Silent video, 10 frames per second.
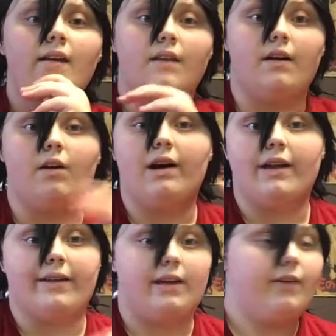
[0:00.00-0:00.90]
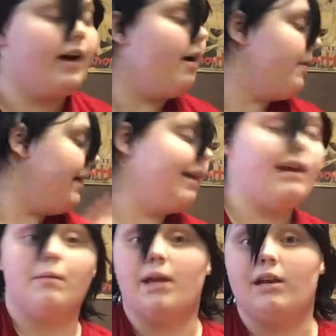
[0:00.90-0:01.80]
then go ahead and leave a comment
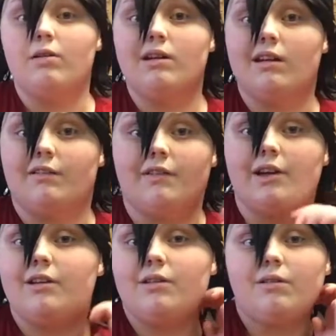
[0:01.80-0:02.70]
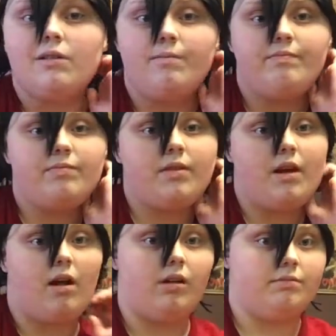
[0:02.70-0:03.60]
and I may do it, and if I do,
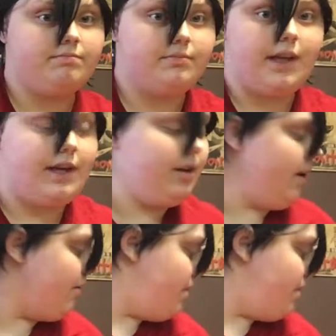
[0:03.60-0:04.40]
I'll let you know.